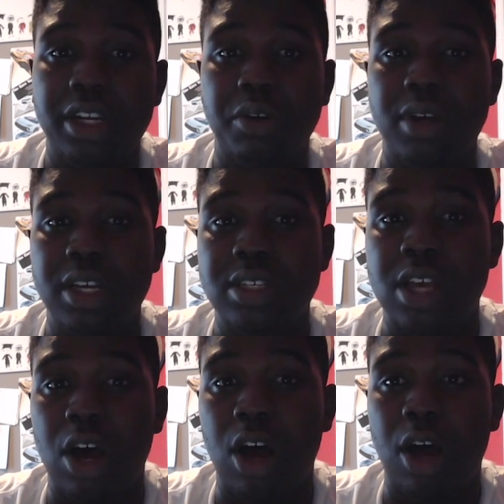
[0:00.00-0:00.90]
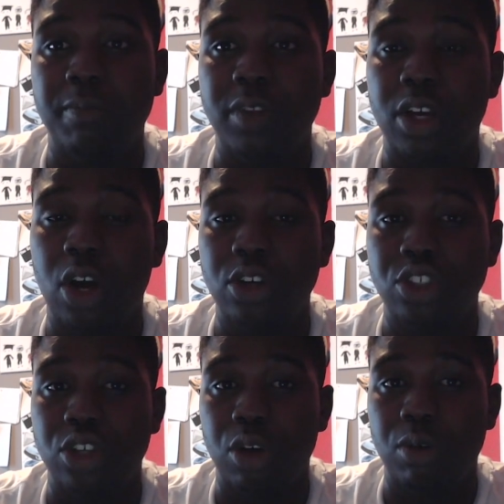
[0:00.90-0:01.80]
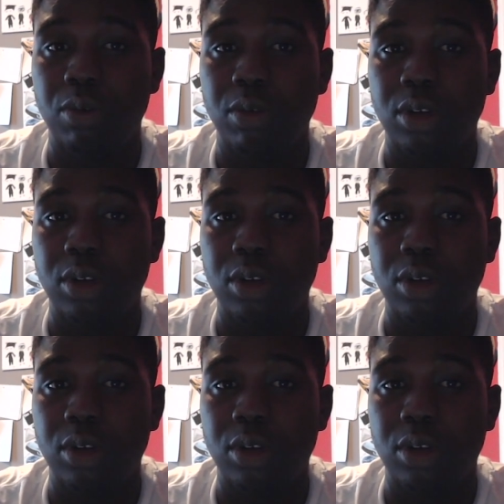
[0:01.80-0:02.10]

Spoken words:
there is the car show.